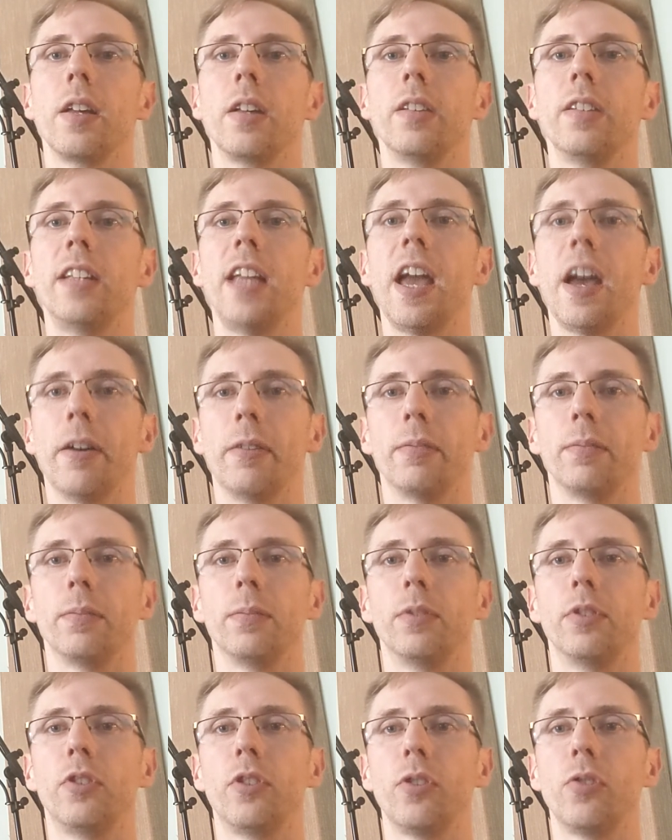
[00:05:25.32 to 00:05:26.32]
yeah,
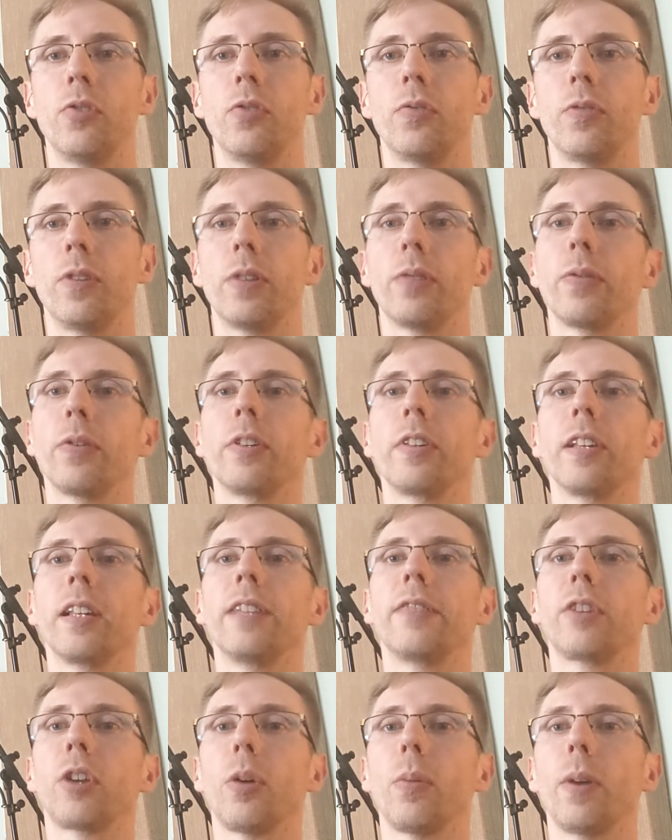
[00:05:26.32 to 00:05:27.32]
do feel free to
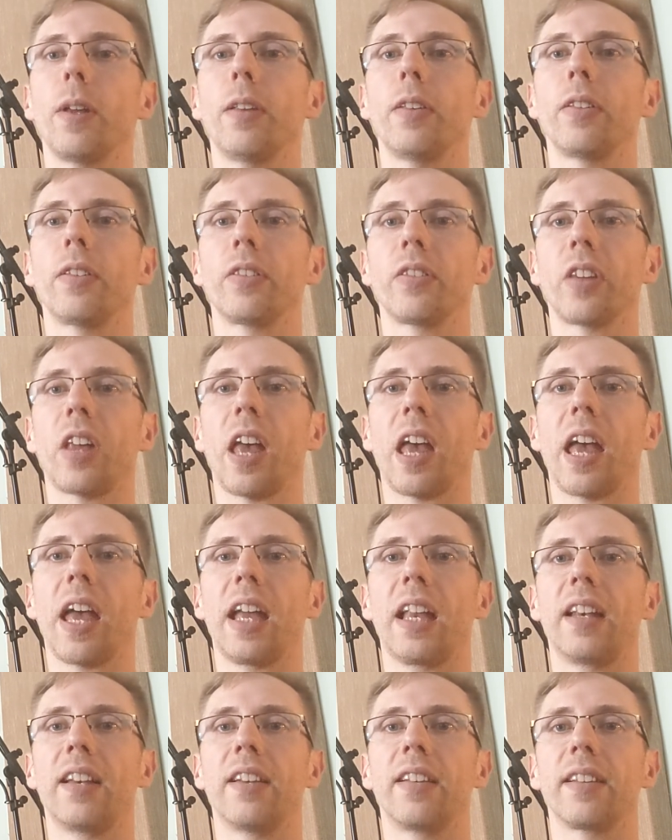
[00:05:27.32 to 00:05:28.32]
leave comments
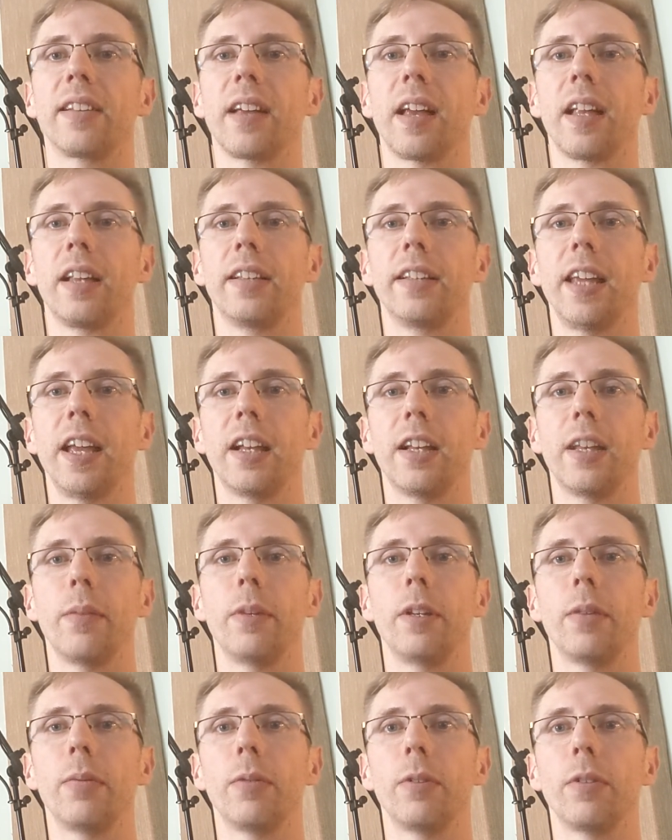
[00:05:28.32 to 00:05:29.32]
and yeah, let
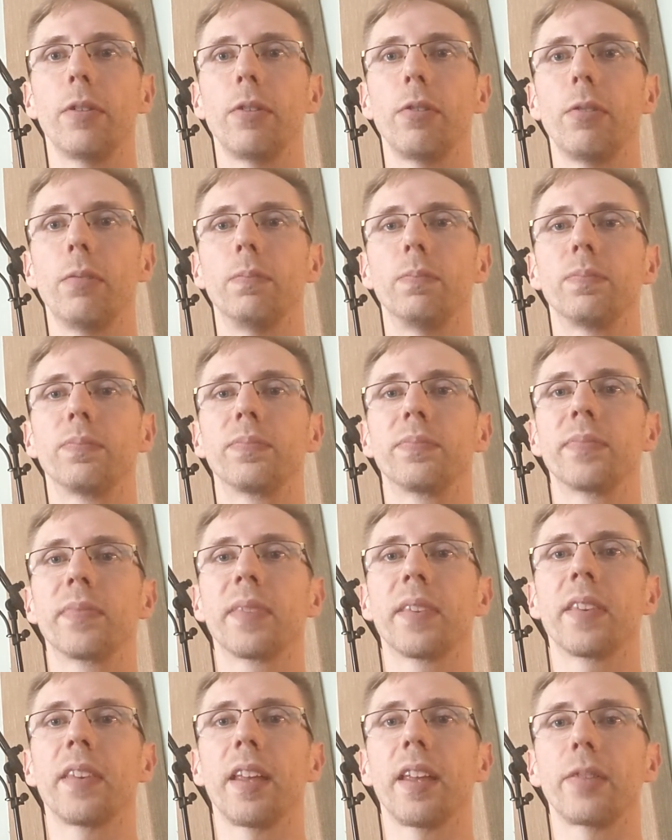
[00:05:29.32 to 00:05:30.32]
me know what you thought.
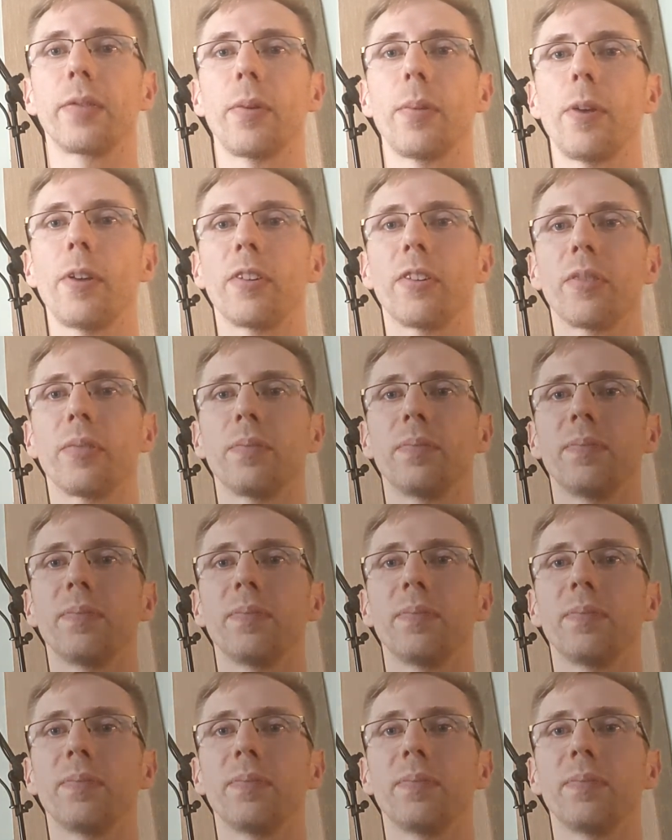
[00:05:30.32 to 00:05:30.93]
Thanks very much.